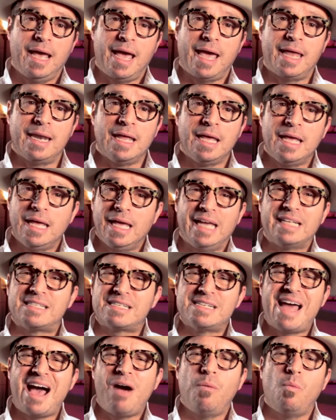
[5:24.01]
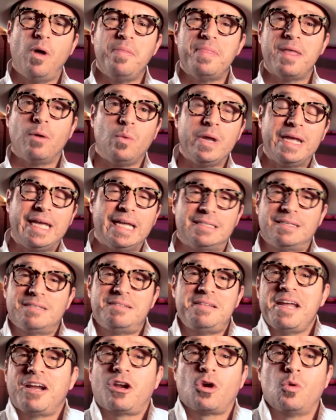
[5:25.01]
and it's not one that we get to
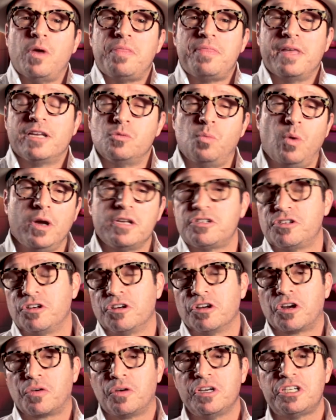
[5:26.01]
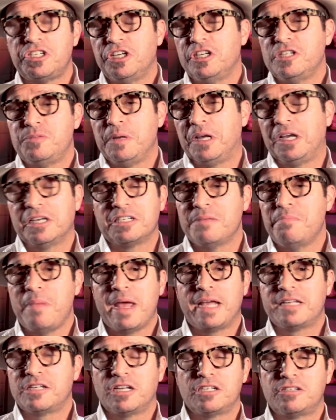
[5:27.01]
tinker with as Western Christians because it
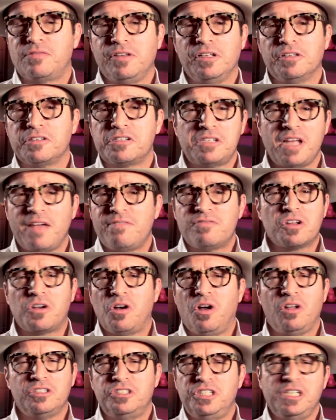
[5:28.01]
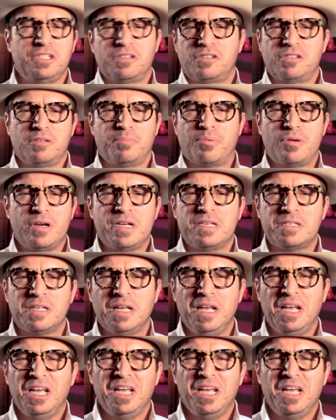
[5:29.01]
makes us feel safe to call Jesus a priest.